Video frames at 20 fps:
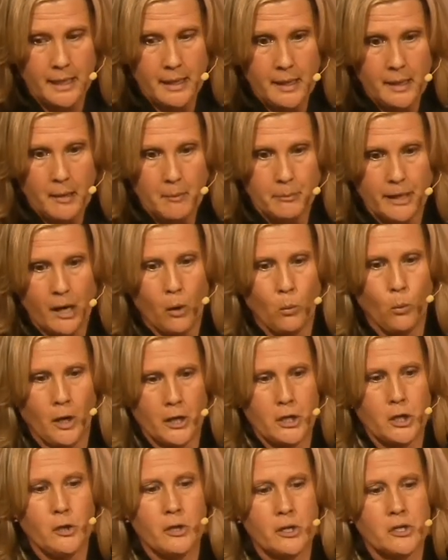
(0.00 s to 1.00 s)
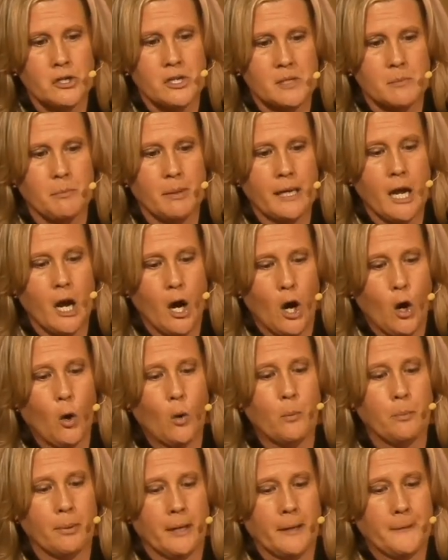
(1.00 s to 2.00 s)
But I want you to just be
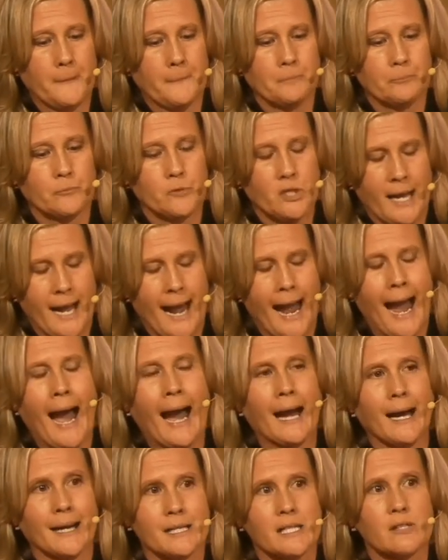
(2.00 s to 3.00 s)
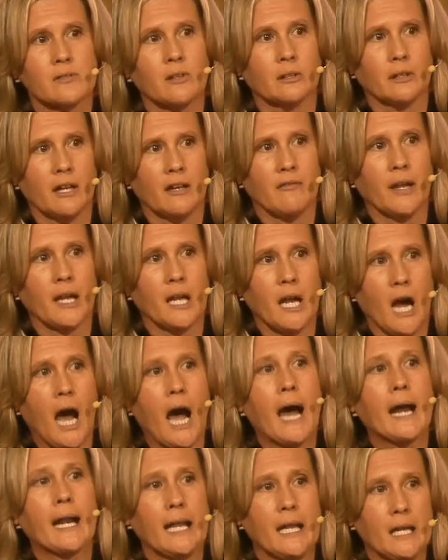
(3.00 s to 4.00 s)
open to ask the living
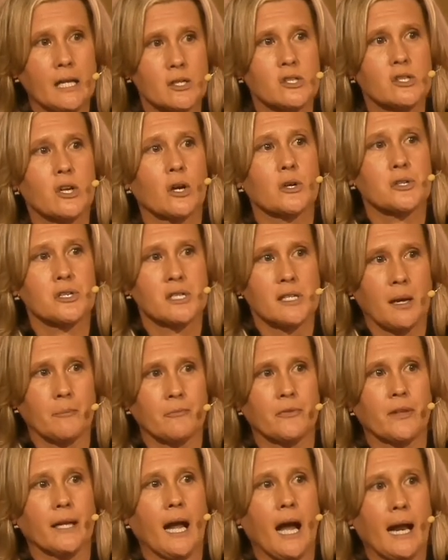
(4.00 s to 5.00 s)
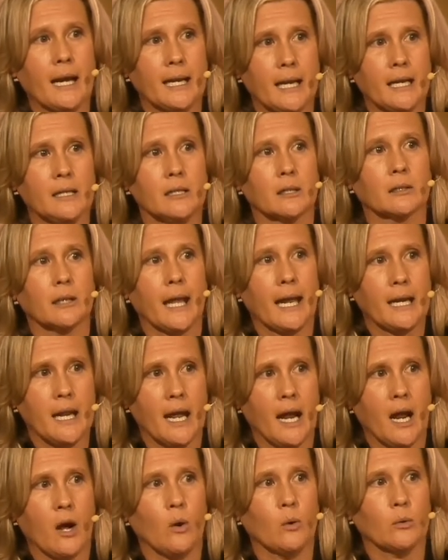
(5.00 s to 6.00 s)
God, is there something I need to lay
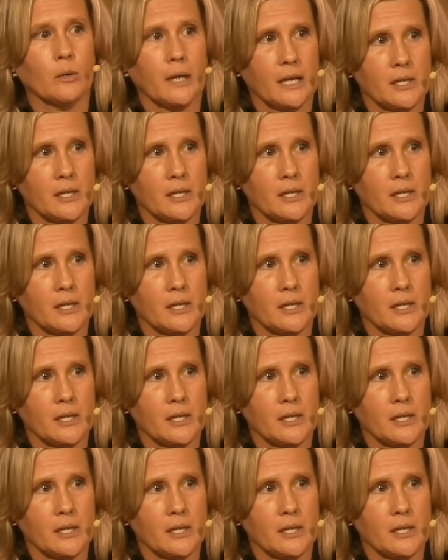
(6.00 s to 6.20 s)
down?